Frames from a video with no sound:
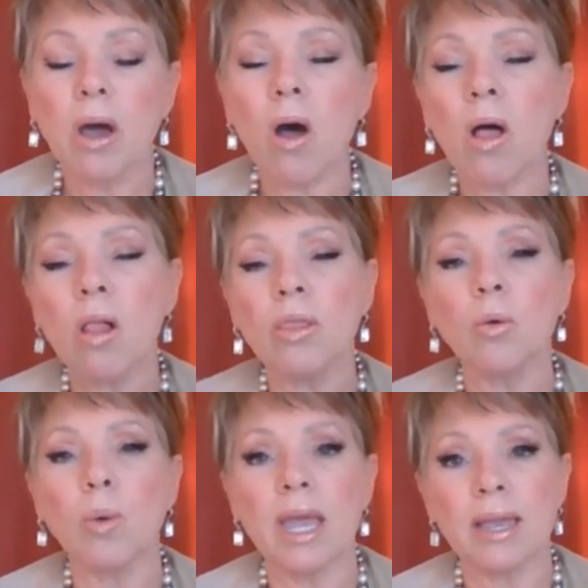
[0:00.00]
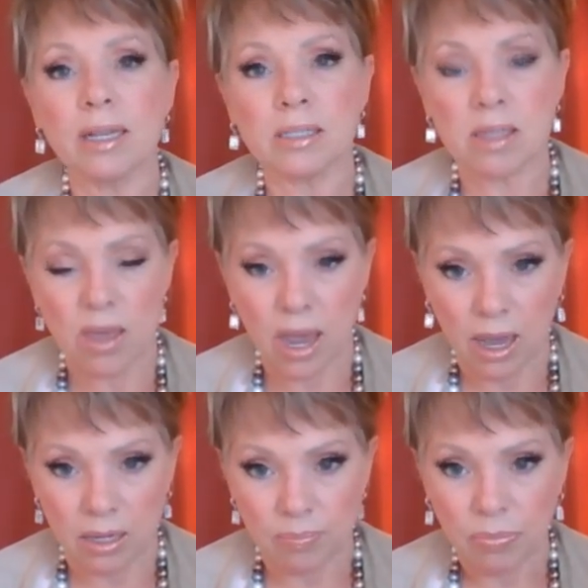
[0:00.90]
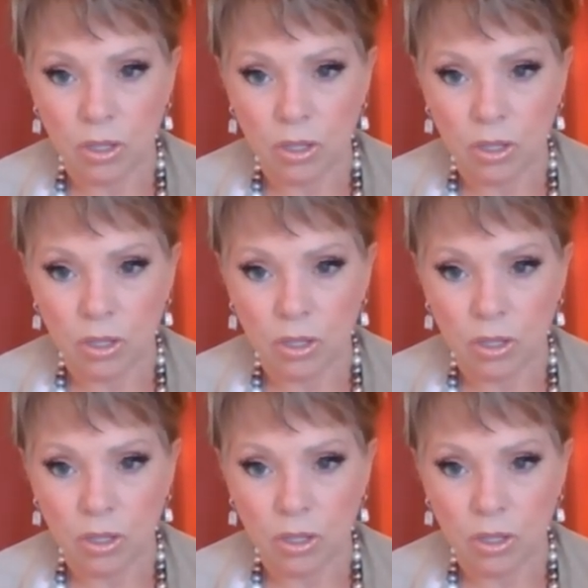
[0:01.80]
All the ways that